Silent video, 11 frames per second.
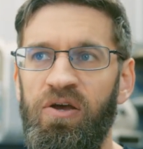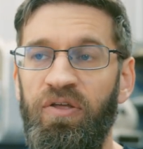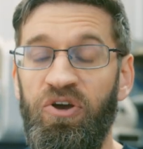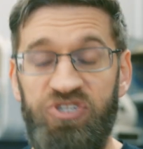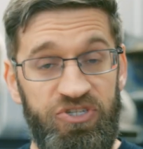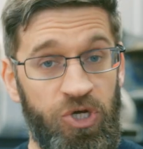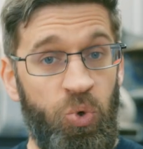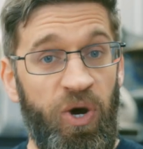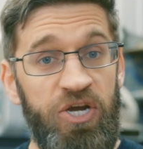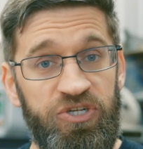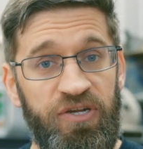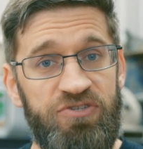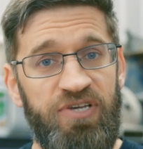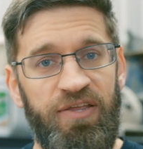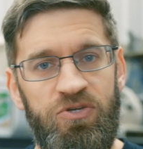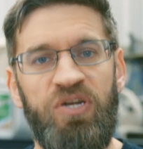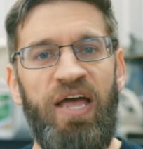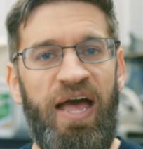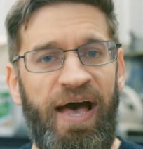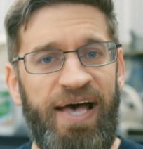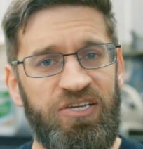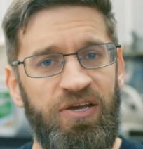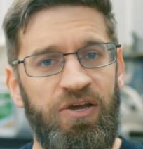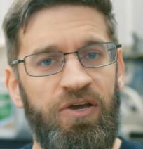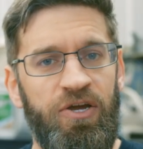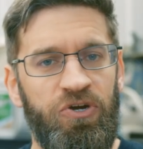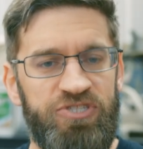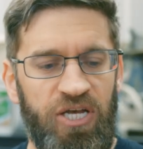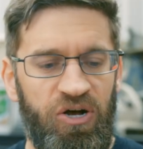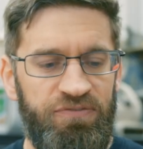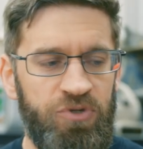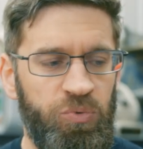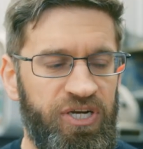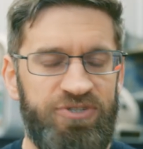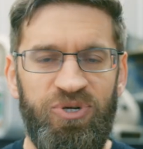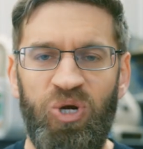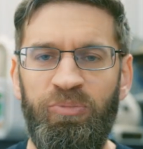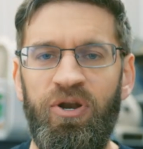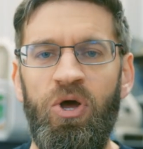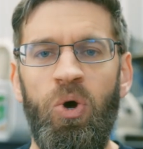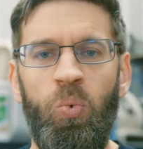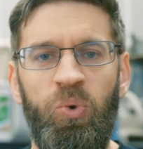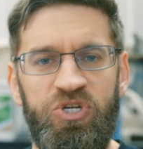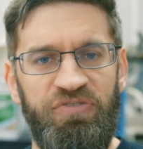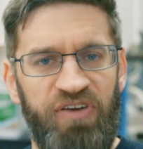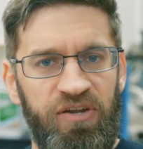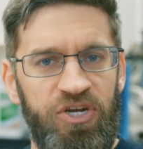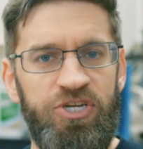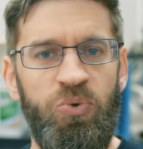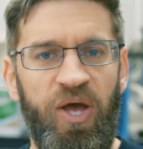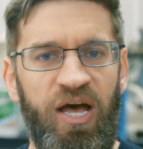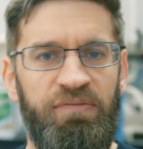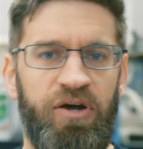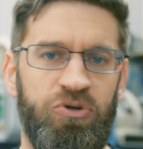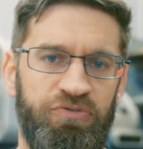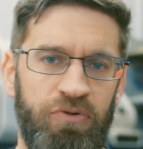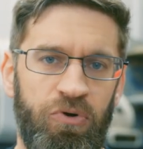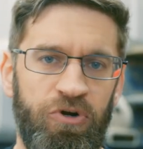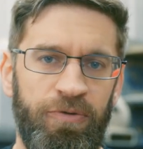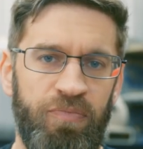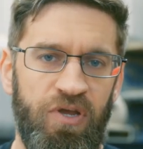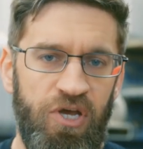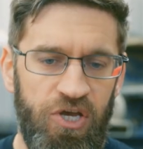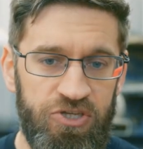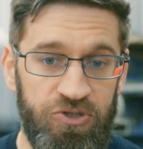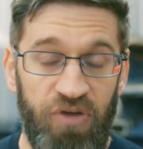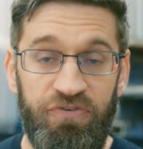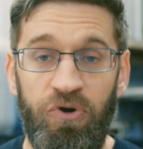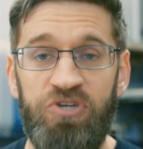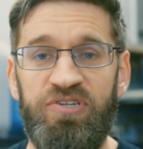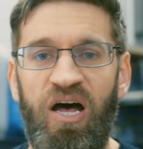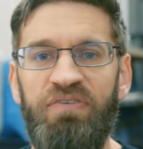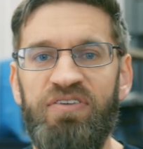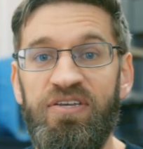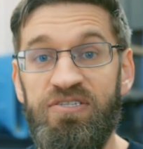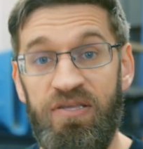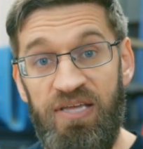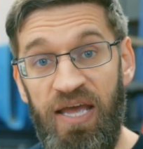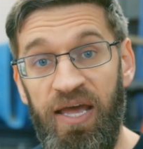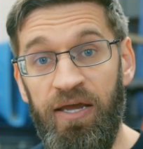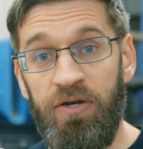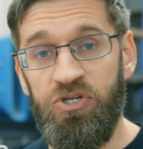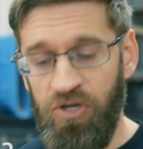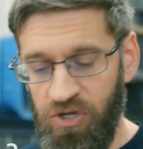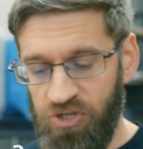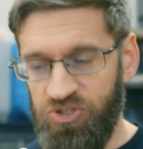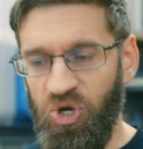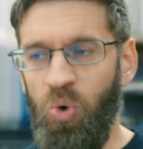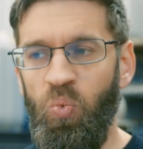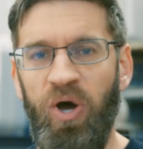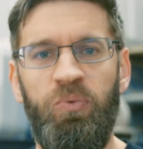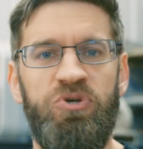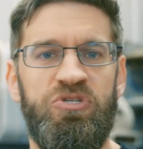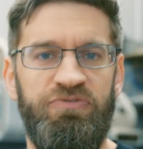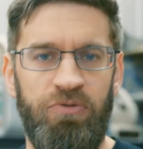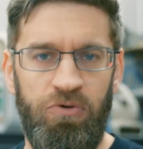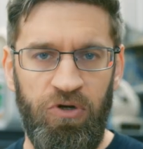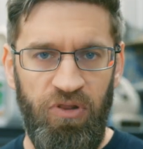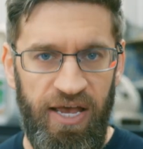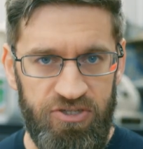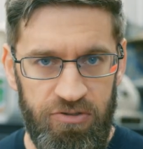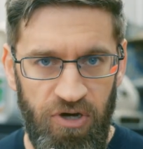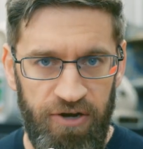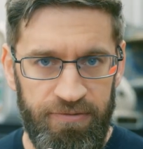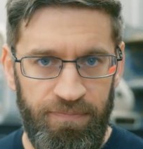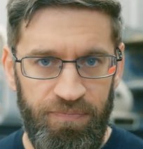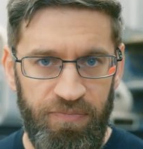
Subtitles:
are a series of questions you can ask yourself to really determine which finish you have on your floor. So the first off is the age. So when was the floor last done?